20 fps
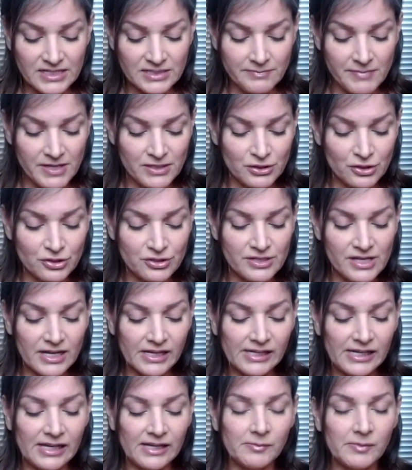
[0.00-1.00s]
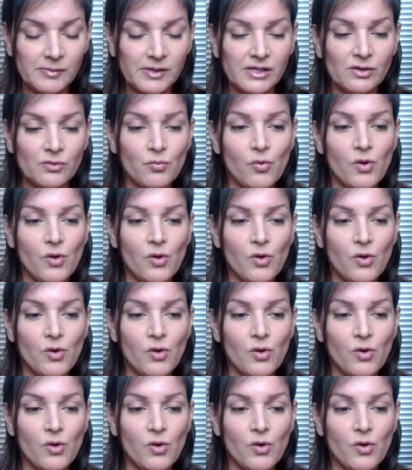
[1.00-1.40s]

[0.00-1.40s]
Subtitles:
message that came in